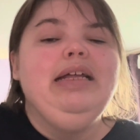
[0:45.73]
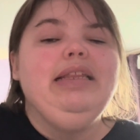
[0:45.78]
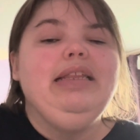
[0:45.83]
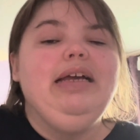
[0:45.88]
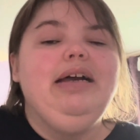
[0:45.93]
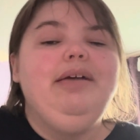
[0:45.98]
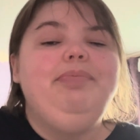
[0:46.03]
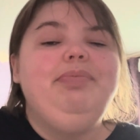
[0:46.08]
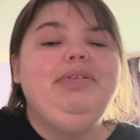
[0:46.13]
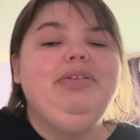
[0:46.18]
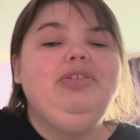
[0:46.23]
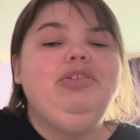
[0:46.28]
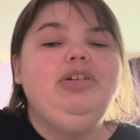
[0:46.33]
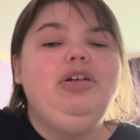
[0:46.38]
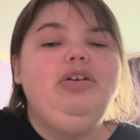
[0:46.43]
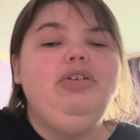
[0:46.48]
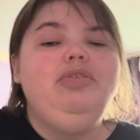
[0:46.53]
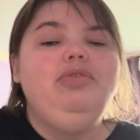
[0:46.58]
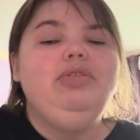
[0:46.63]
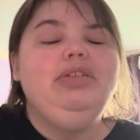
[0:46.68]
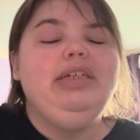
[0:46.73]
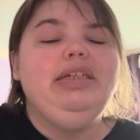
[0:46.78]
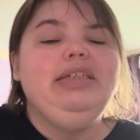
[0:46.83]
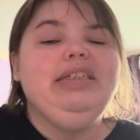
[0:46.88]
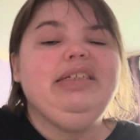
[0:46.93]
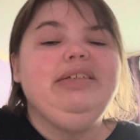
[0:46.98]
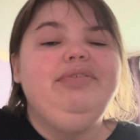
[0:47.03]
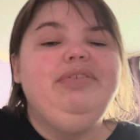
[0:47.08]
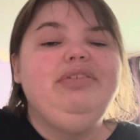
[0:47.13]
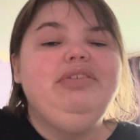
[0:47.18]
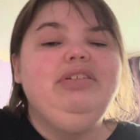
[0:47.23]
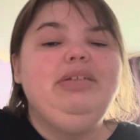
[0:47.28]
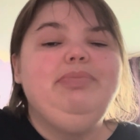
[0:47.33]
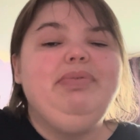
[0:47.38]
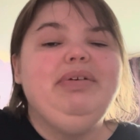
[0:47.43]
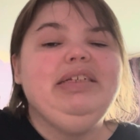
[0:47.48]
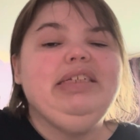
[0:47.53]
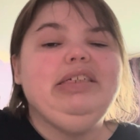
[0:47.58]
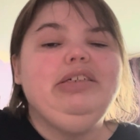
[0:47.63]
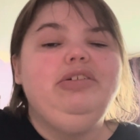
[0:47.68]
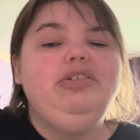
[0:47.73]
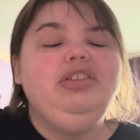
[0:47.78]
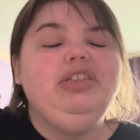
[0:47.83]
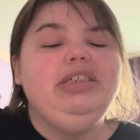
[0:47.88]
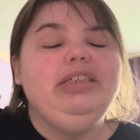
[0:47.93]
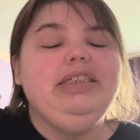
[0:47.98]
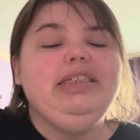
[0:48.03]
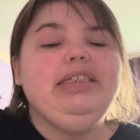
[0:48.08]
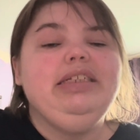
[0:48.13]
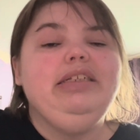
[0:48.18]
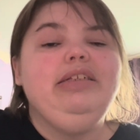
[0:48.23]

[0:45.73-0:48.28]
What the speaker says: that have been told and surrounded by soldiers,